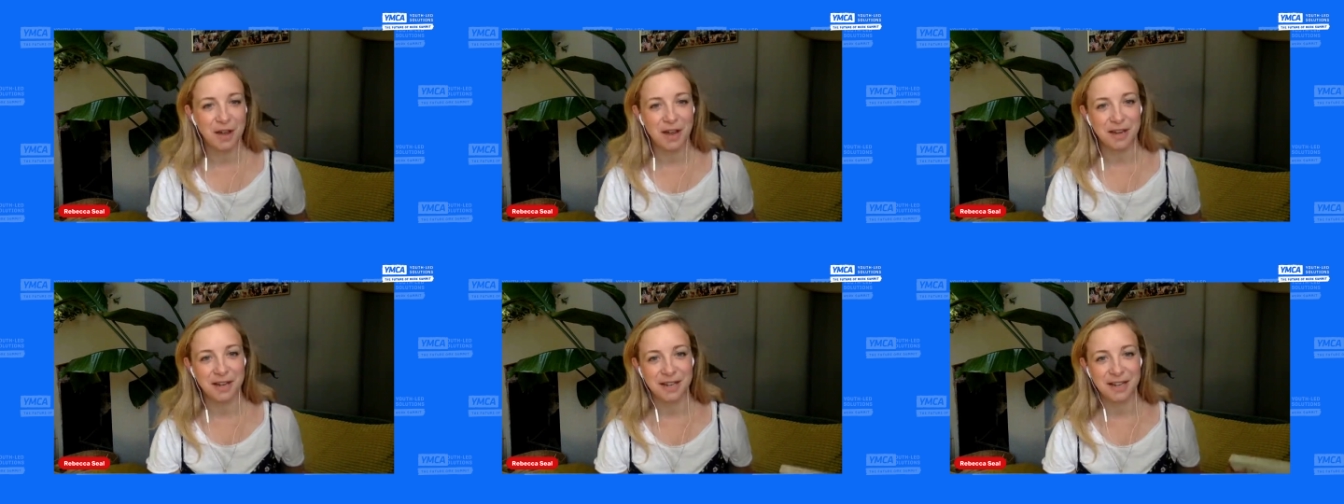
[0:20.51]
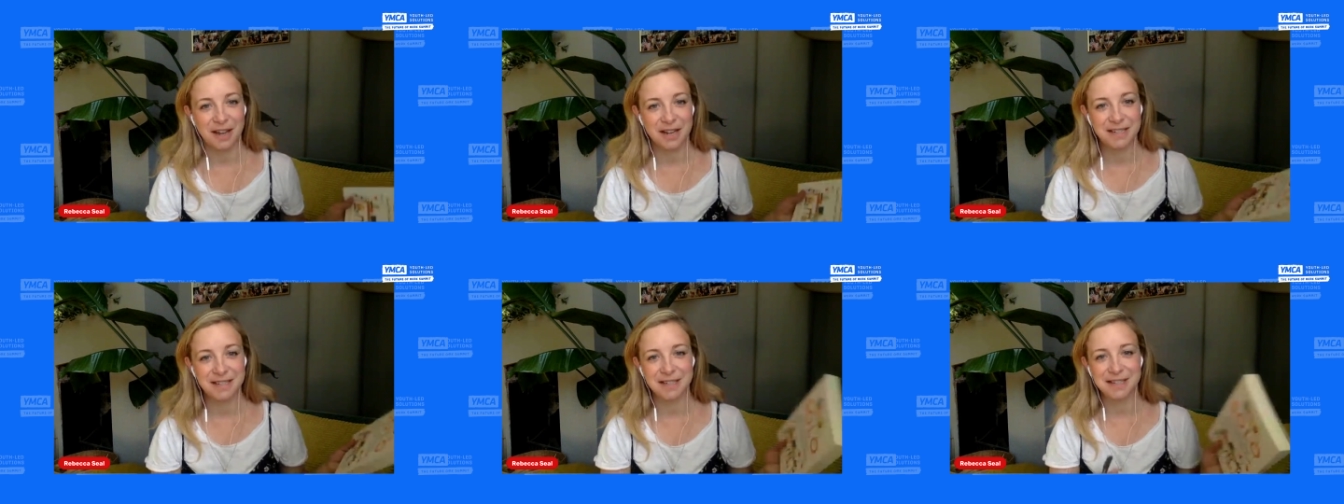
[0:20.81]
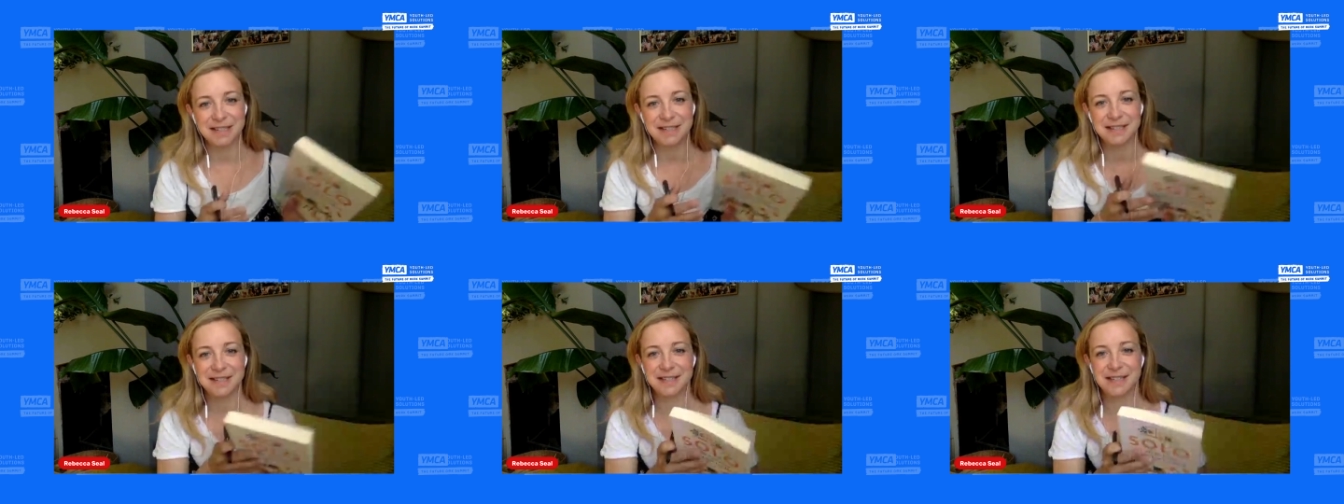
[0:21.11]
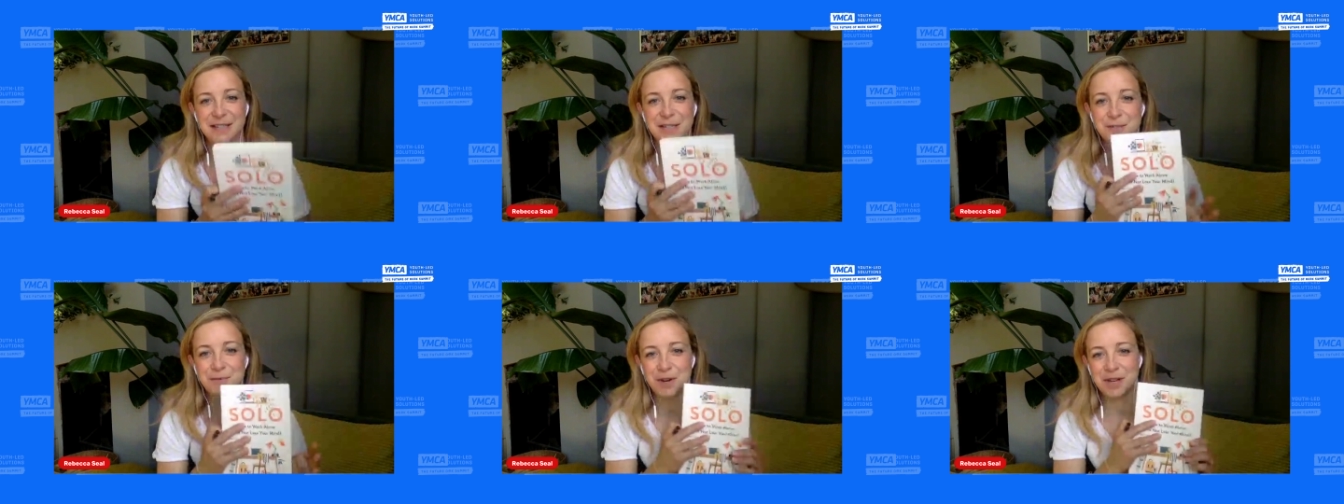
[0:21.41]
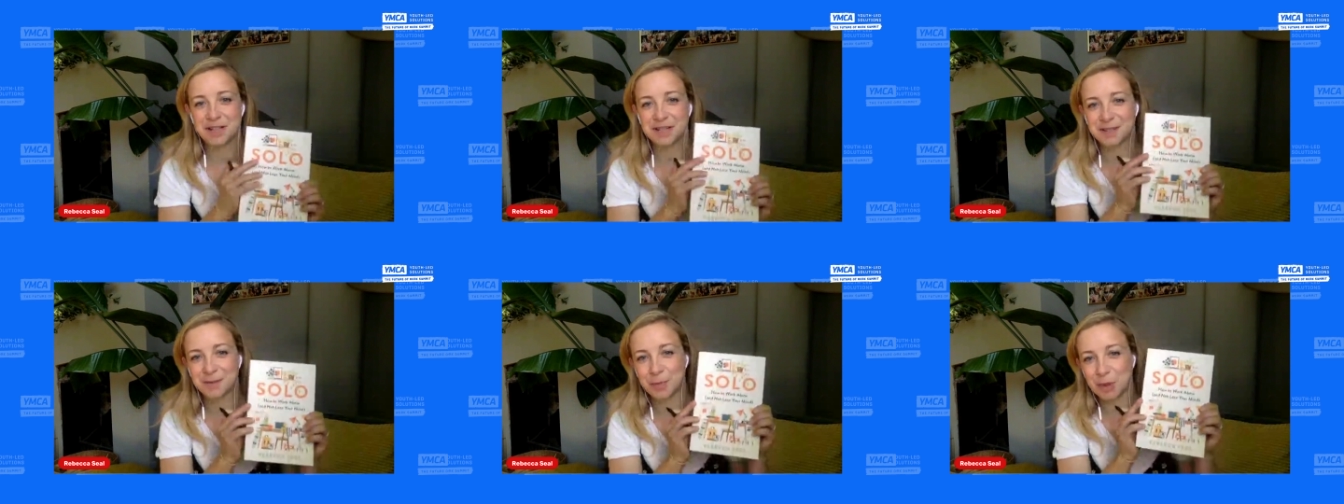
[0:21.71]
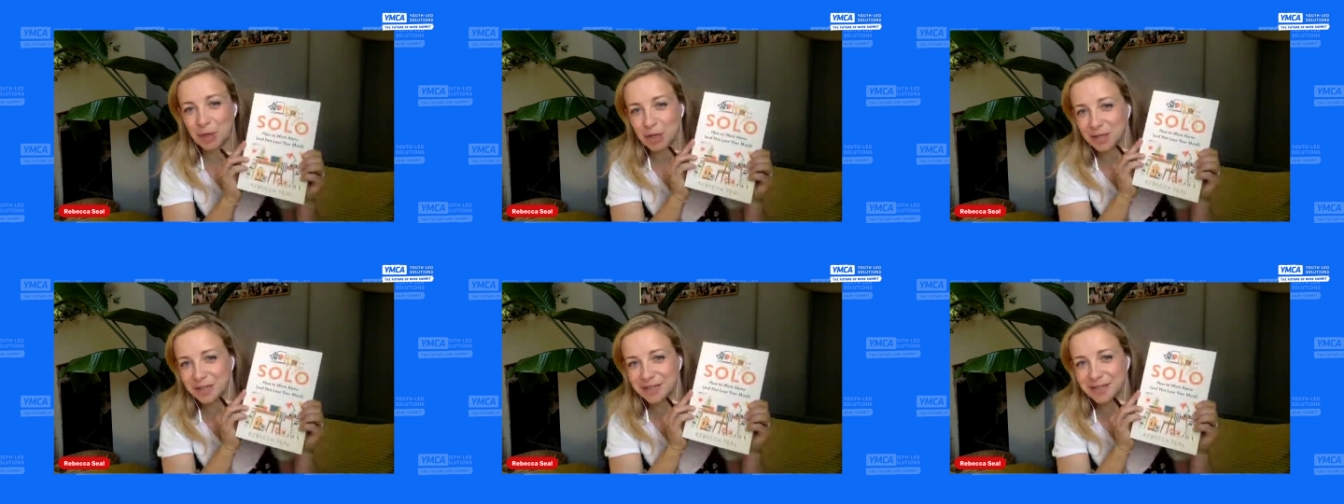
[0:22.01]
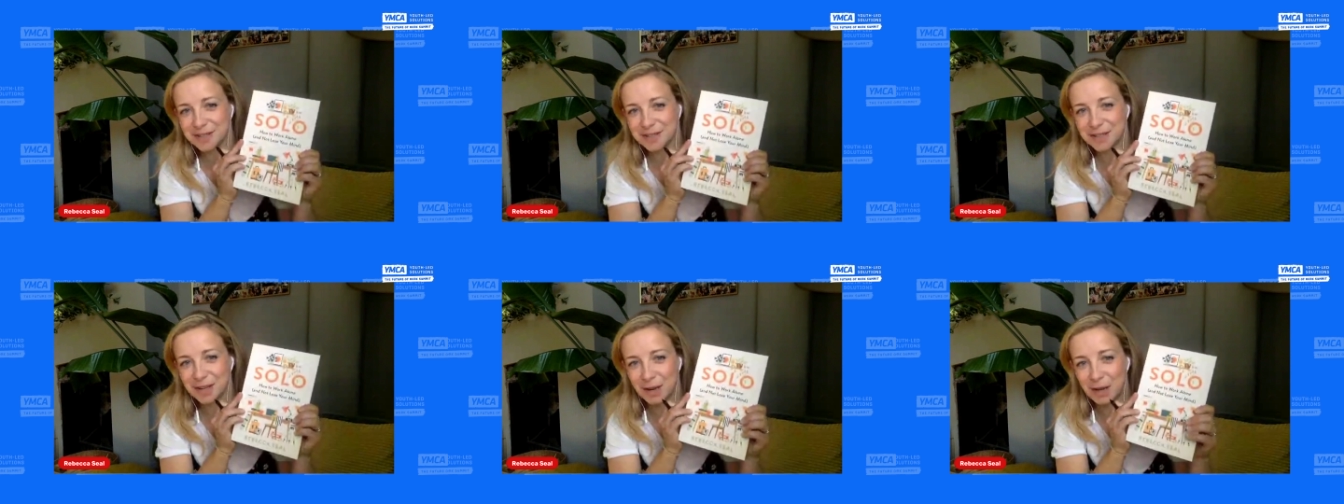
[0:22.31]
I did indeed write this book
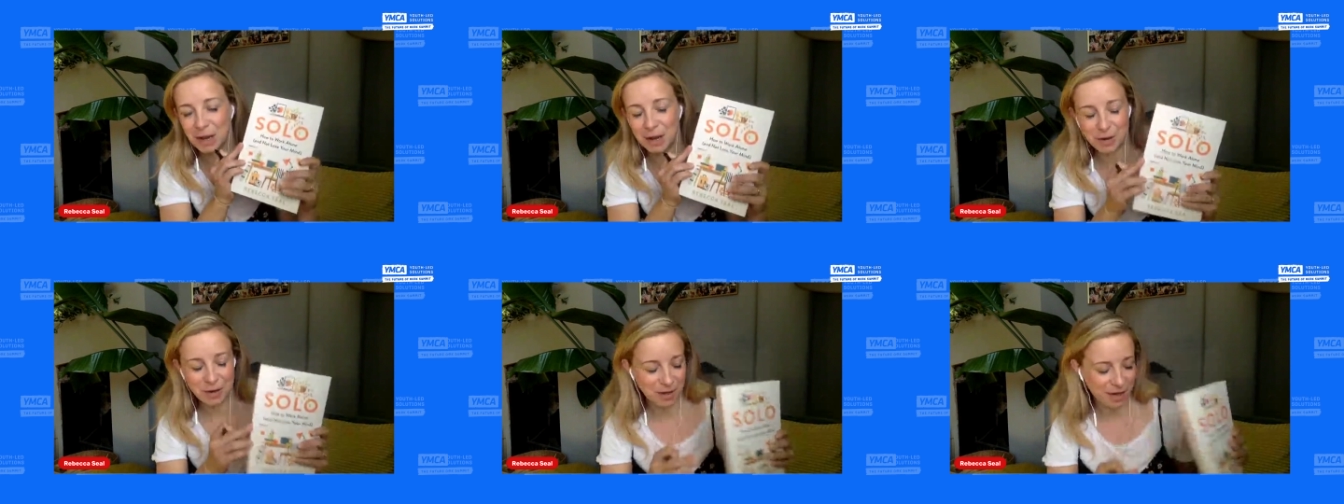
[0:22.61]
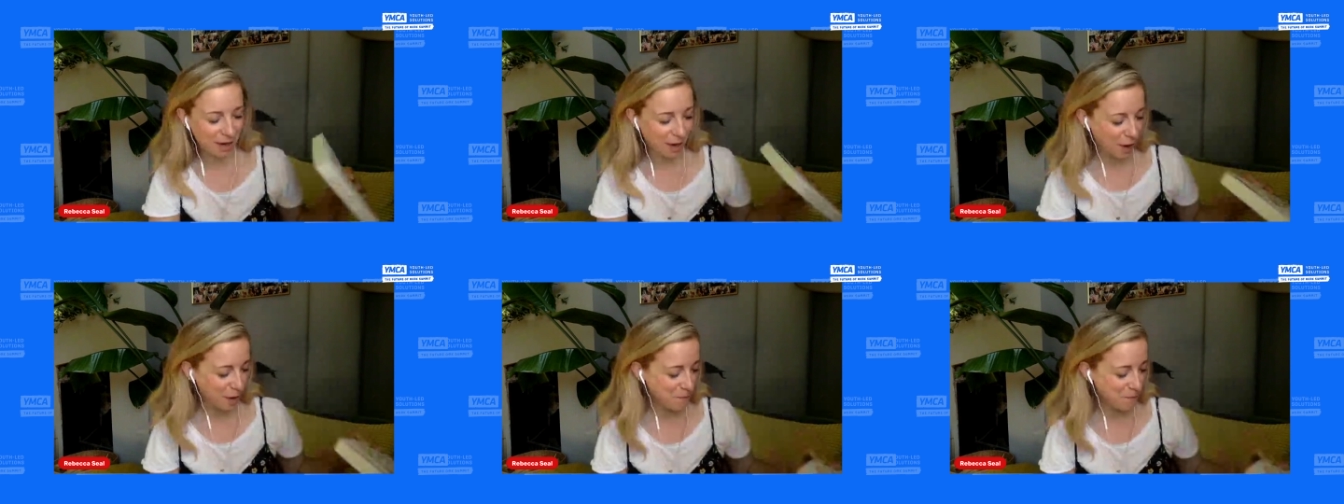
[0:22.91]
solo.